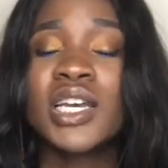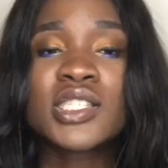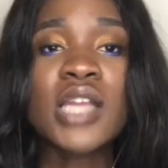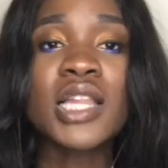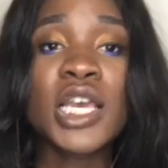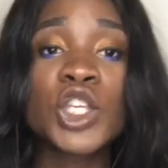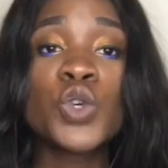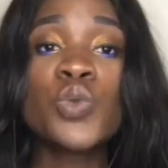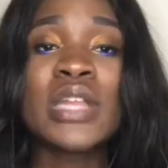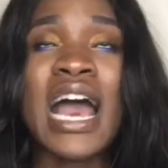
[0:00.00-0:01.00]
it's not like
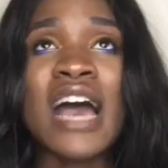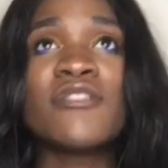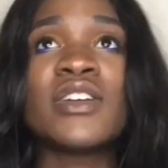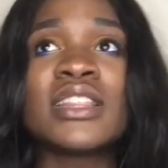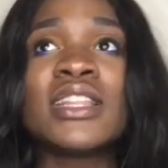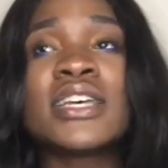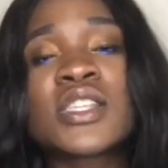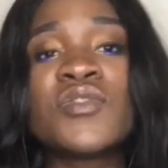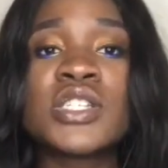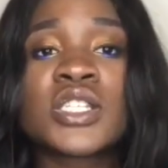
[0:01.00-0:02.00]
you would have
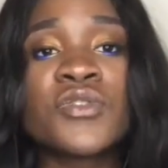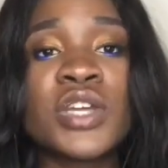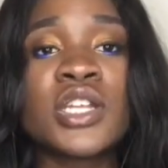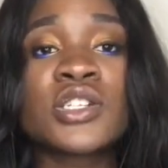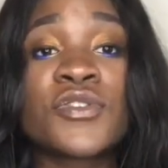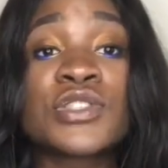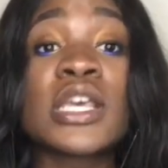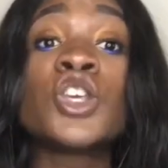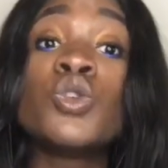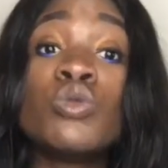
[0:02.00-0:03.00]
less of a disadvantage if,
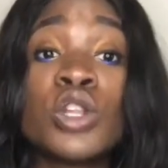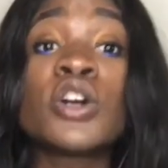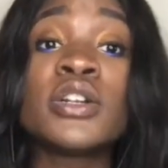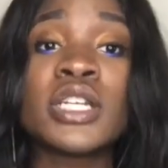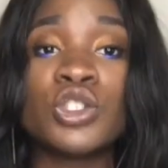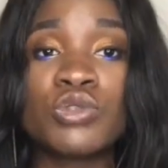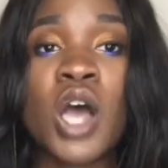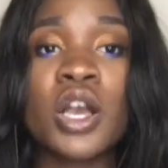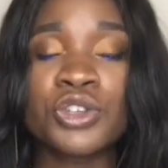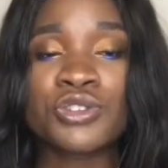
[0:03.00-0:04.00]
say, you learned and you
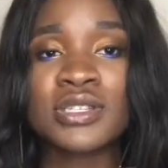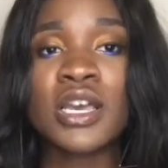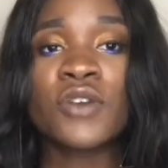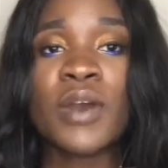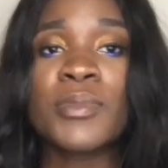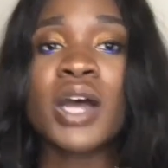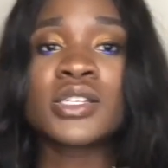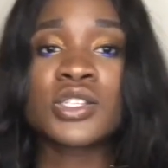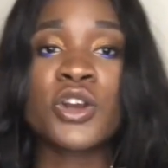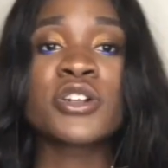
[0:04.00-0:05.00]
taught yourself. I'm
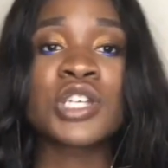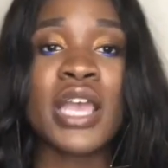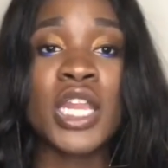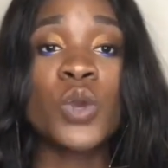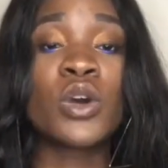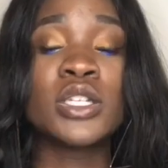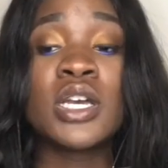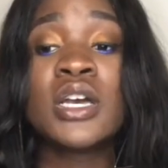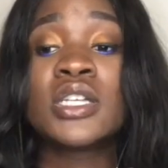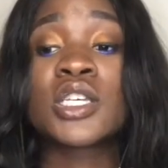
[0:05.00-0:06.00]
not discouraging
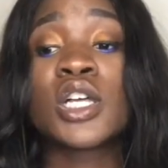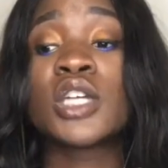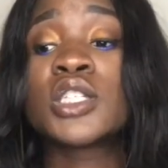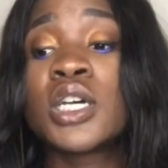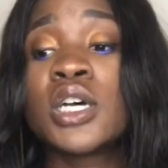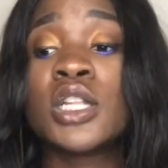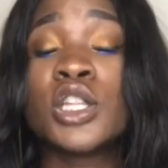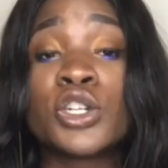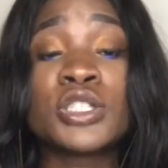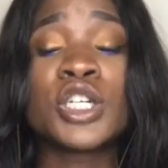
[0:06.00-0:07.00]
anyone to
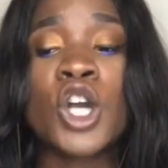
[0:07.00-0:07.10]
learn to